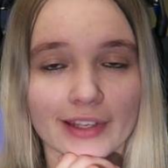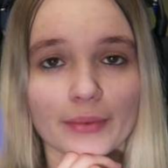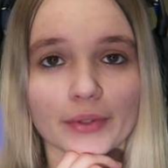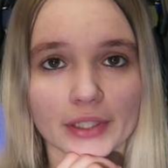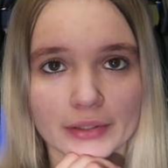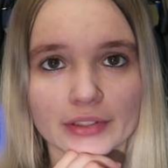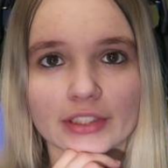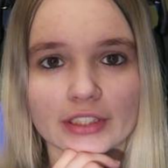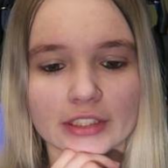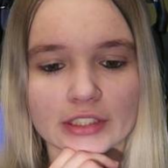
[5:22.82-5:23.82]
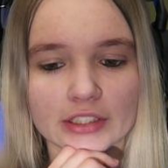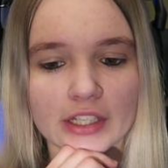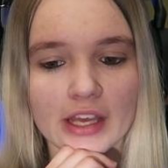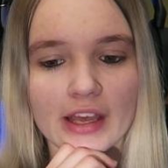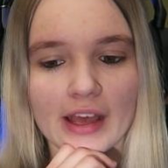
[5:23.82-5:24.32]
that we're going to see this.
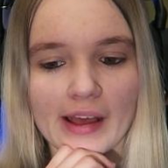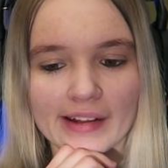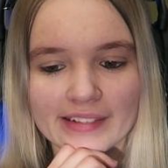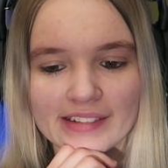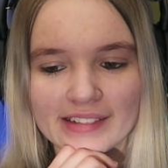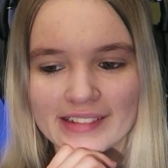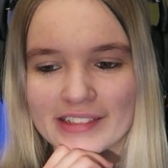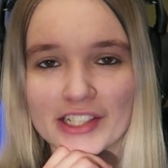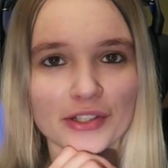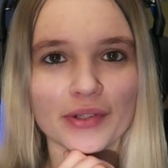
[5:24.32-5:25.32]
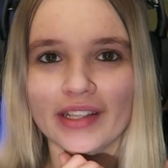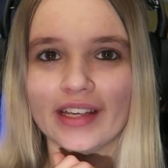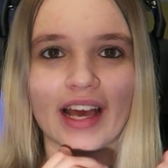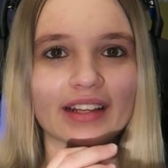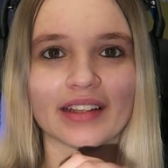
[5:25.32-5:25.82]
And
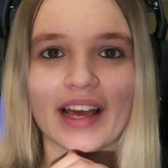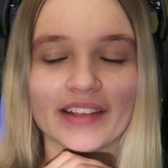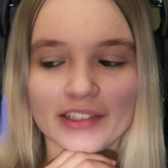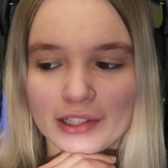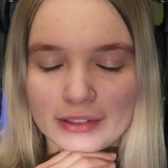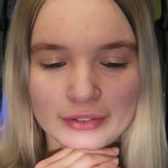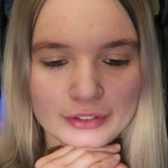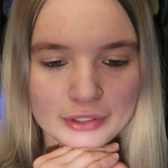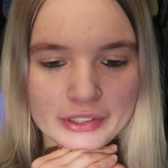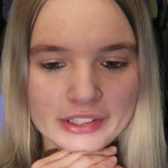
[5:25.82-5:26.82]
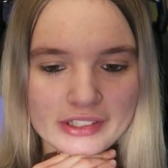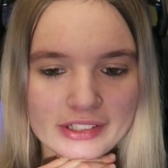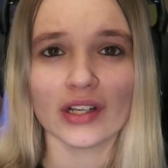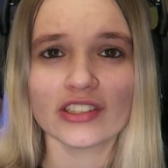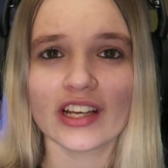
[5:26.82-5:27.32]
Chewie and Lando, of course.
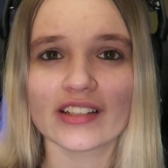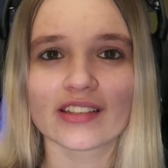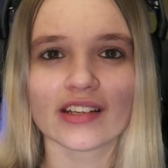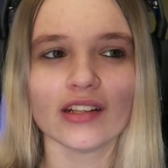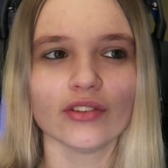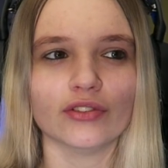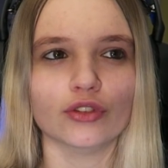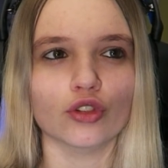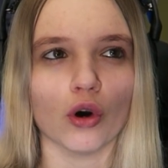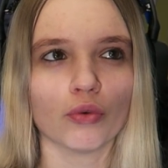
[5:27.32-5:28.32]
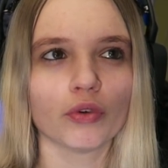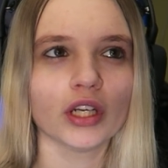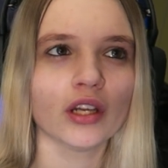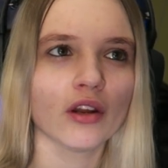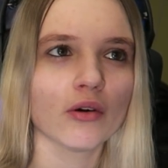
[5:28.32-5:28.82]
Honestly, I still don't
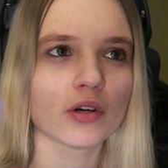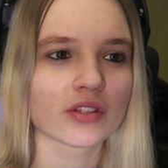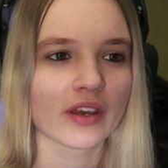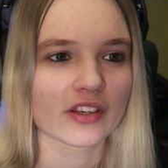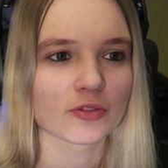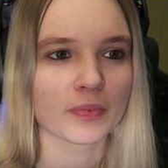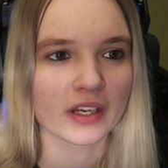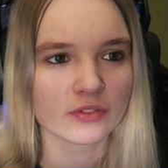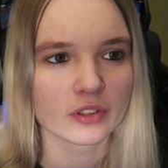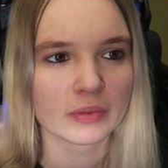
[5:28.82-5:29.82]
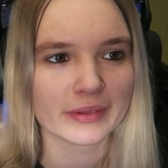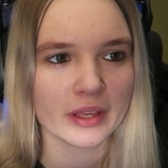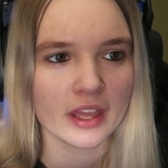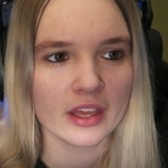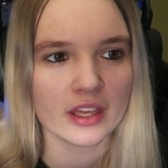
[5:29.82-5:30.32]
really know what to expect from it
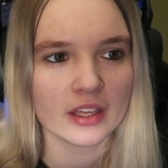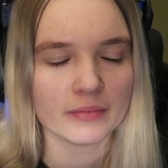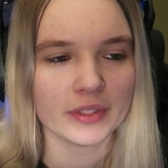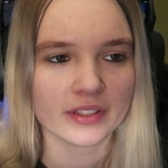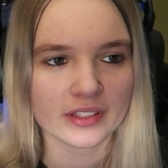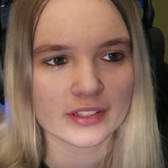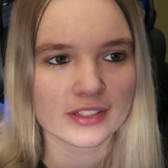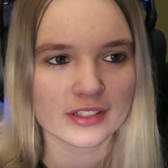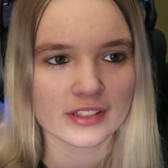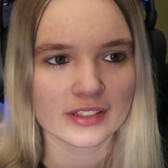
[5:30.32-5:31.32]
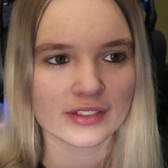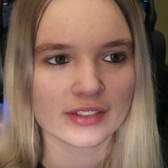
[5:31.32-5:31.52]
because